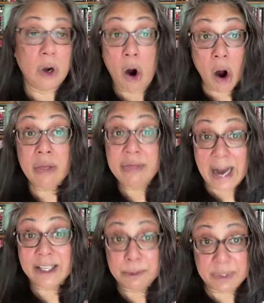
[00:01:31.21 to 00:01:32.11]
on
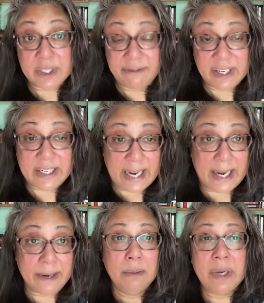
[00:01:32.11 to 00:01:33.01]
that specific day.